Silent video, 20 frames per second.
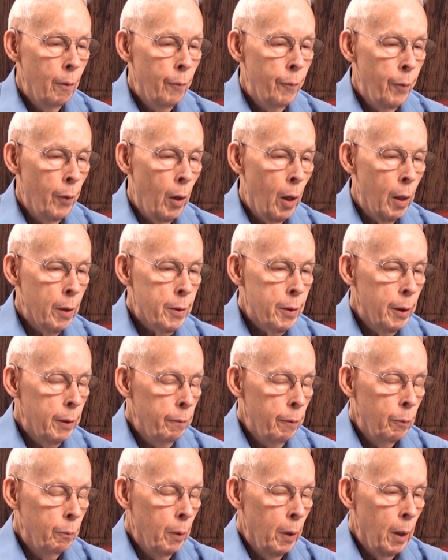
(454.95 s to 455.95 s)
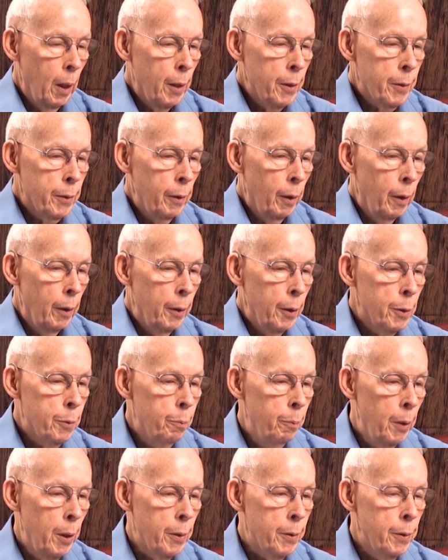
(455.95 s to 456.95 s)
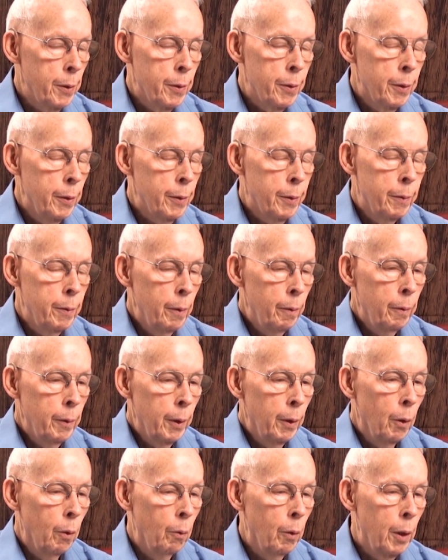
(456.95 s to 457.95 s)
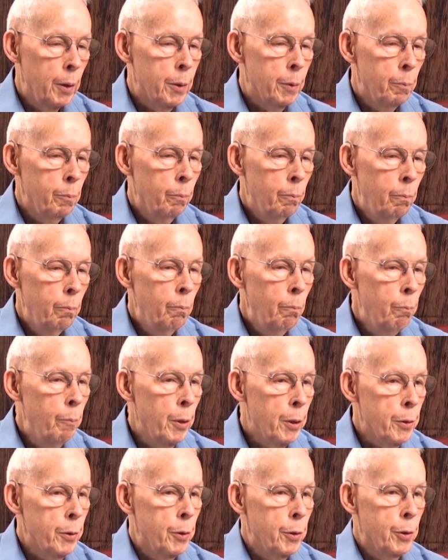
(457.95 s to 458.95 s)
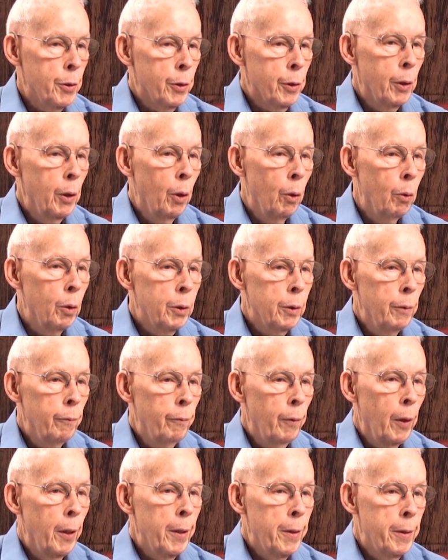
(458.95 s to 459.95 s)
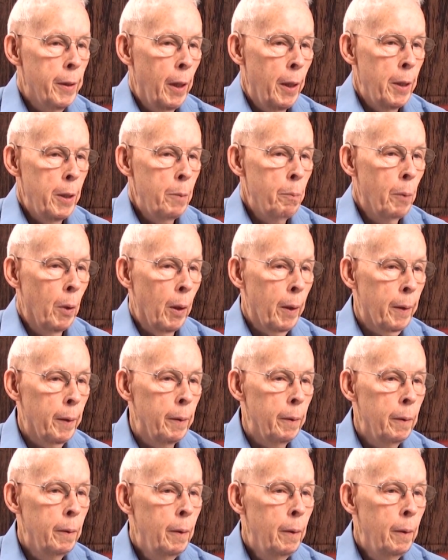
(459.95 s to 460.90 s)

thoughts, even when I started this business, is, you know, as businesses go, it's a very tiny market.